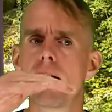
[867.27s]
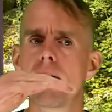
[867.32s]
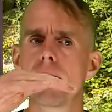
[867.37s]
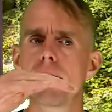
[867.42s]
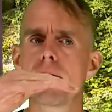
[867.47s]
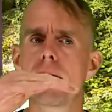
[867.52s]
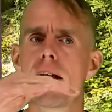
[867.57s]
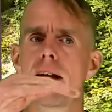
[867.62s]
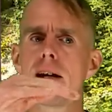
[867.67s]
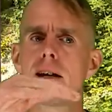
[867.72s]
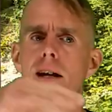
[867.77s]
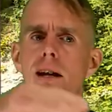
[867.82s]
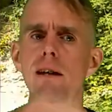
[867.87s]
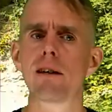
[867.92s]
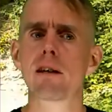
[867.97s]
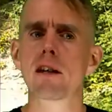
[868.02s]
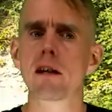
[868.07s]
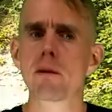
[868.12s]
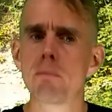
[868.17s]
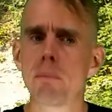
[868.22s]
then
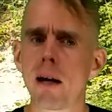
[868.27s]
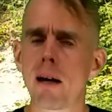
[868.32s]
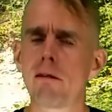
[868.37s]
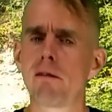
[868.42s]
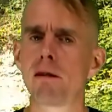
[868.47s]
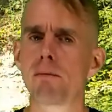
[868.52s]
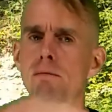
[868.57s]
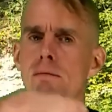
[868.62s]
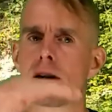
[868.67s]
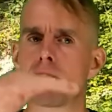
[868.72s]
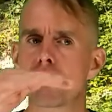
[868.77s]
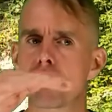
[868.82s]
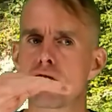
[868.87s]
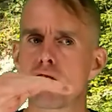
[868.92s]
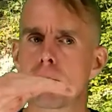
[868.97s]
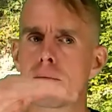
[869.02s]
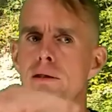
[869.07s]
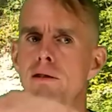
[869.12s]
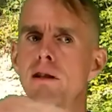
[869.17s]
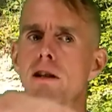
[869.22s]
the capillary pressure
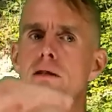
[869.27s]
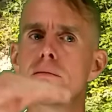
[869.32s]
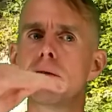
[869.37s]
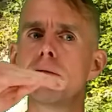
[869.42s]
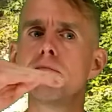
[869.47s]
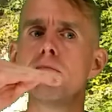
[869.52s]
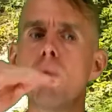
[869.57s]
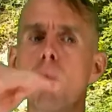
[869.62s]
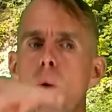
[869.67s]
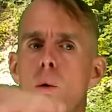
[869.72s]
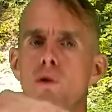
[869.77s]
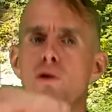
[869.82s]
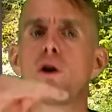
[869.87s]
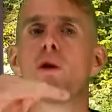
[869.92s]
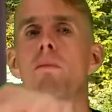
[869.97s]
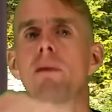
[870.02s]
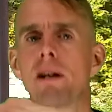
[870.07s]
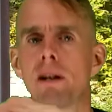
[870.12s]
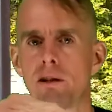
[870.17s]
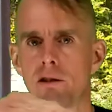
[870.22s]
drop is going to be more
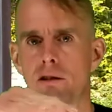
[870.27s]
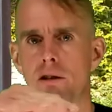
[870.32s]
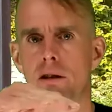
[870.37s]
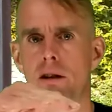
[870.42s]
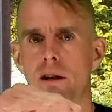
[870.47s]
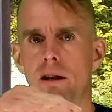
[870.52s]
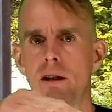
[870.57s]
dominant